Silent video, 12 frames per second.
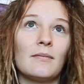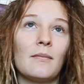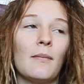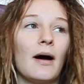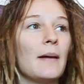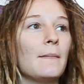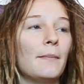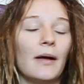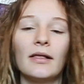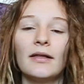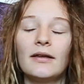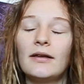my
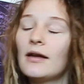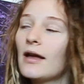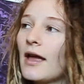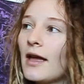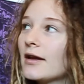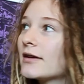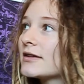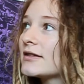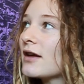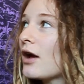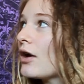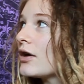belly
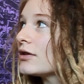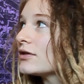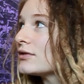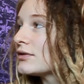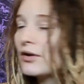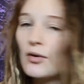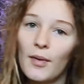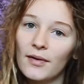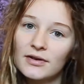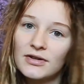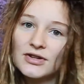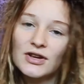aches so
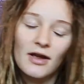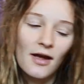much.